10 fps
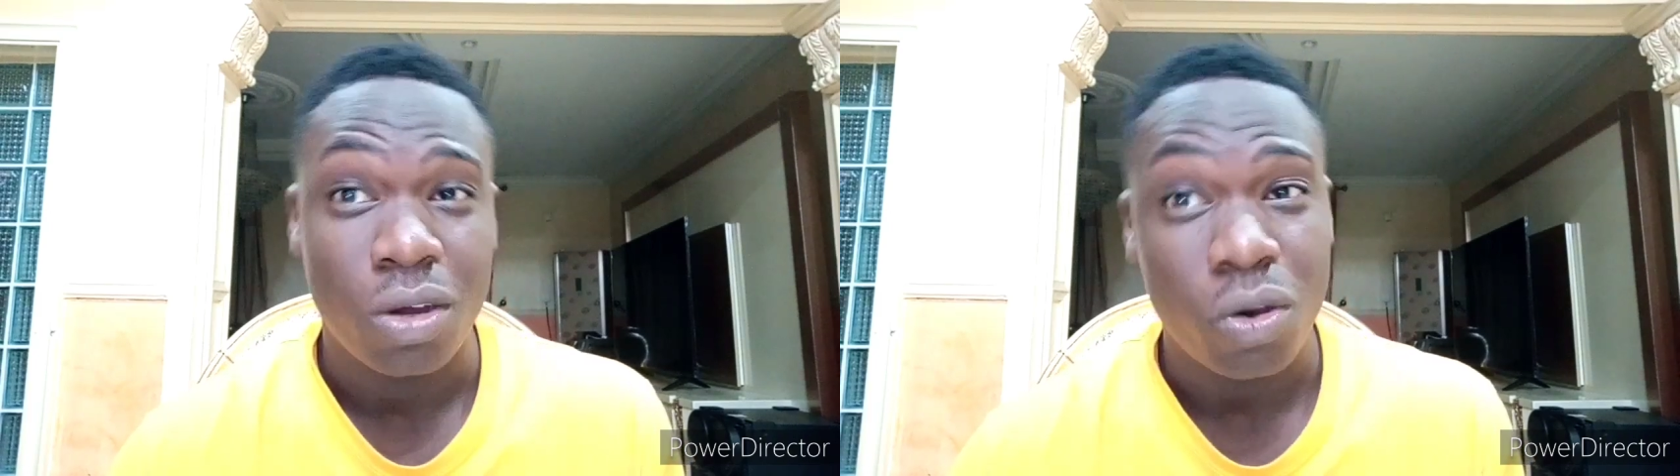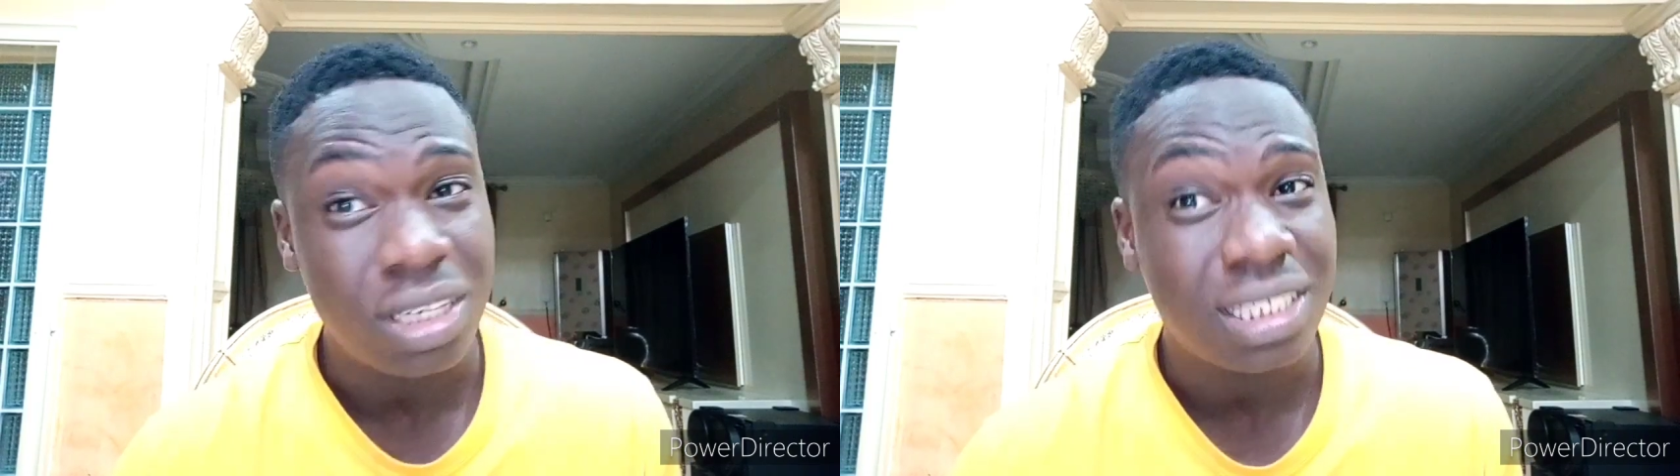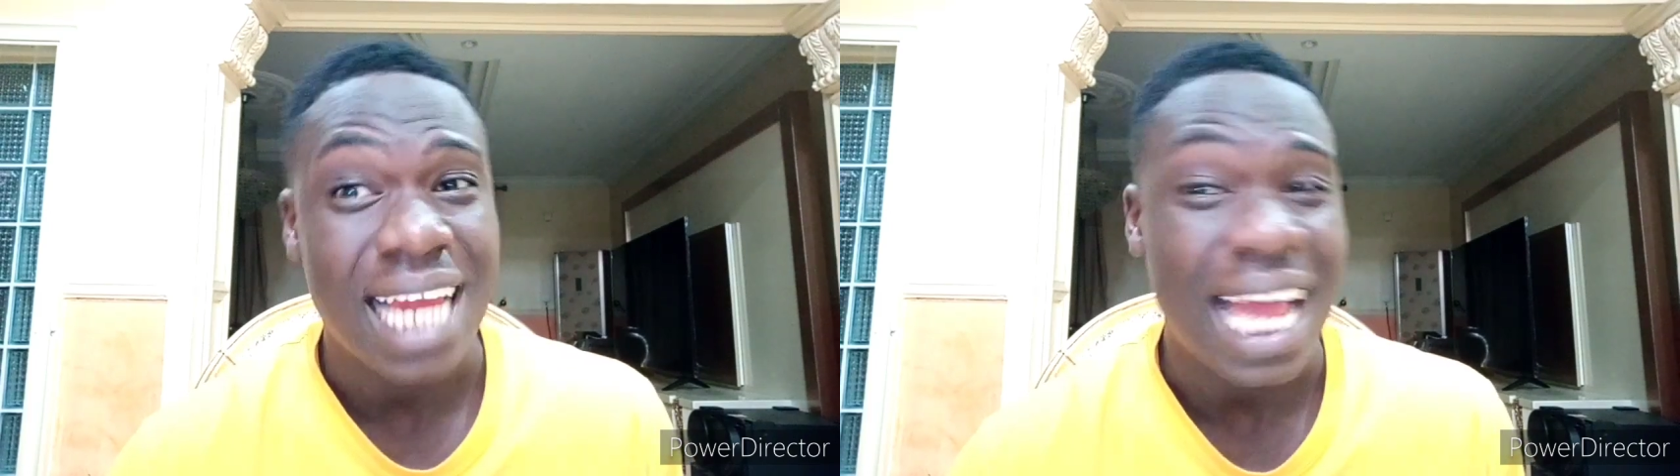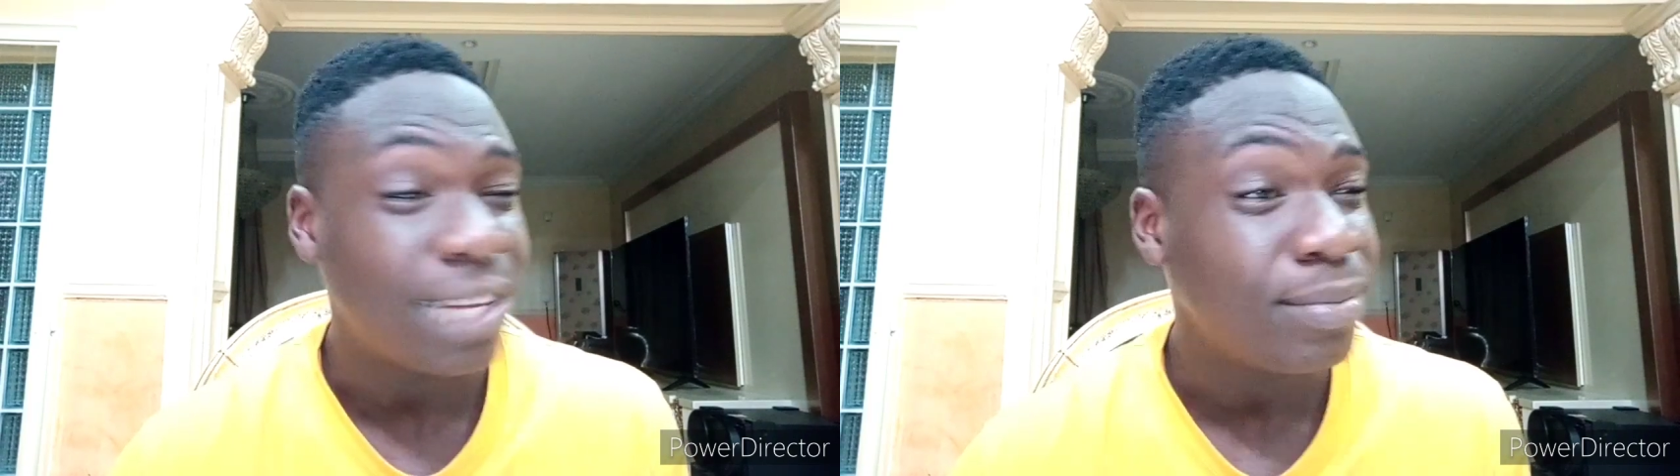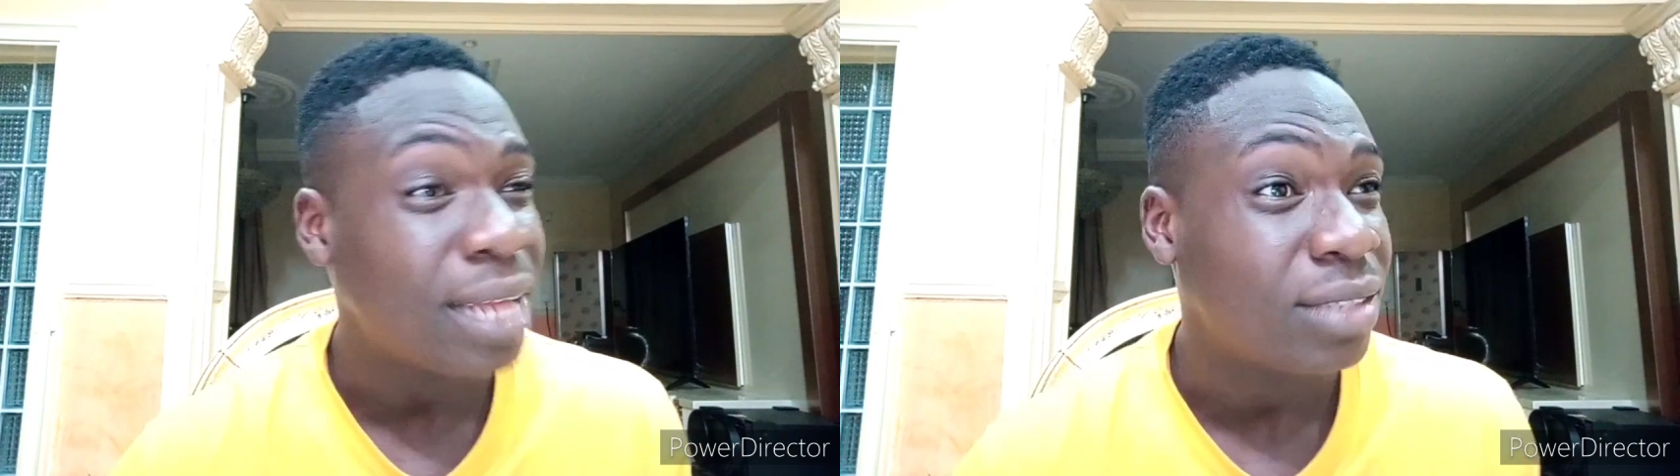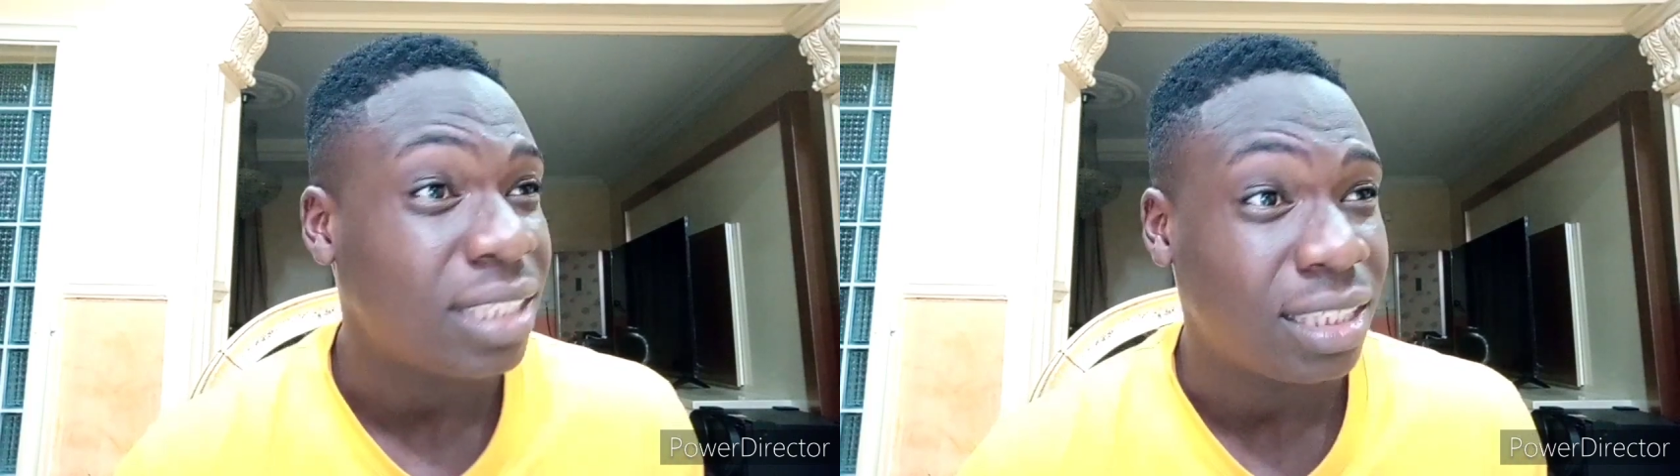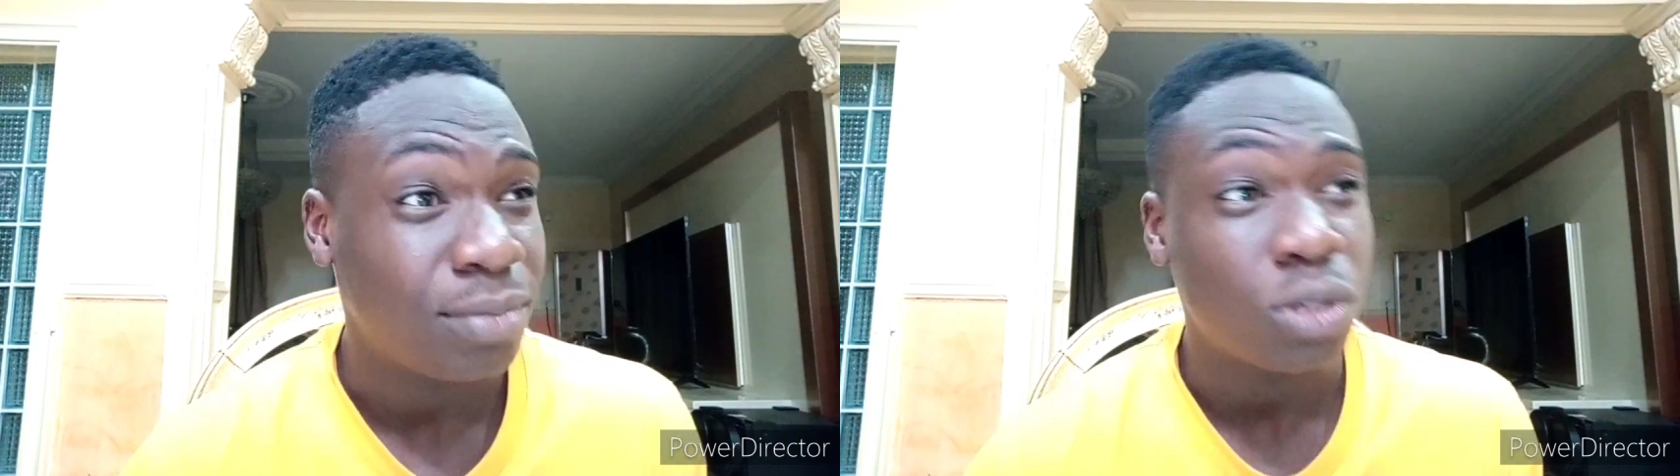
Honestly, I keep doubting it,